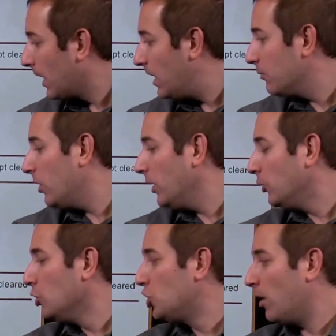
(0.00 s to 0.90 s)
I'm going
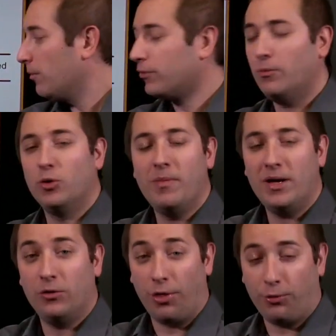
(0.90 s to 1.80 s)
to jump from
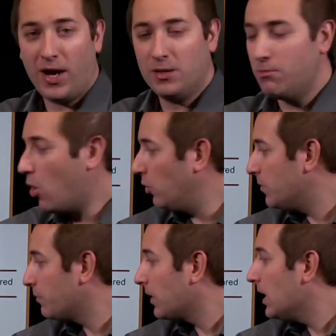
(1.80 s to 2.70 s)
the thread
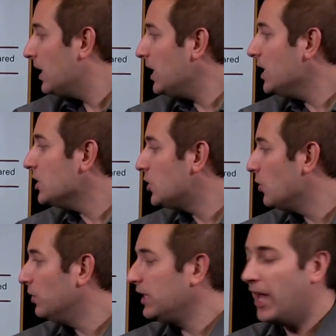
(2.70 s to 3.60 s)
mode
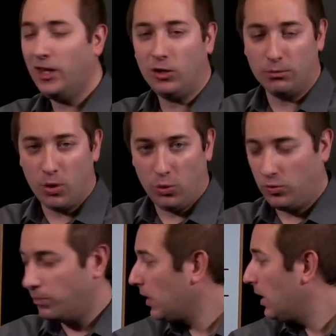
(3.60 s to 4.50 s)
into the handler
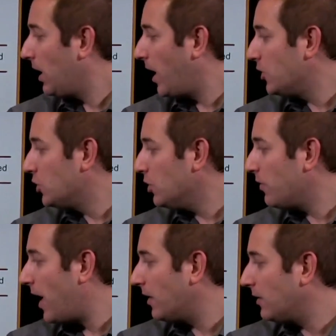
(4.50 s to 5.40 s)
mode. And to
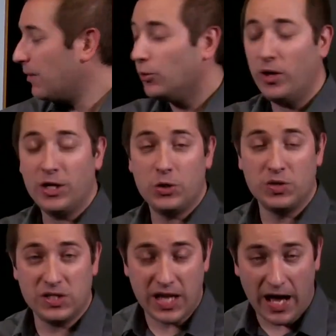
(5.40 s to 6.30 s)
do that, I'm going to
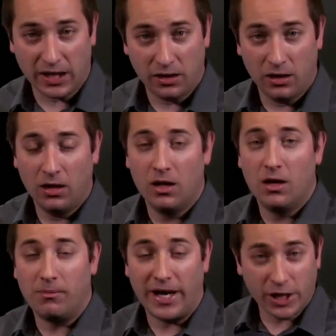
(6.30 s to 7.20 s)
stack
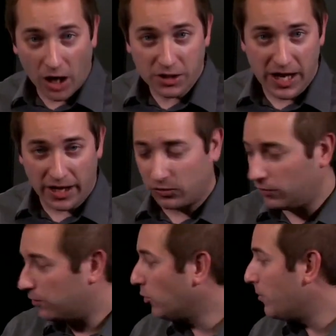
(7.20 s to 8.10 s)
my
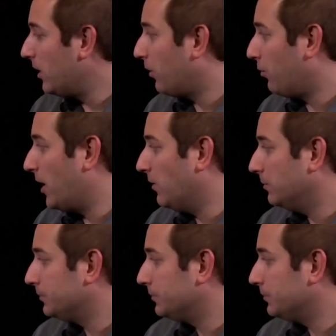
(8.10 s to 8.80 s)
context from the main thread.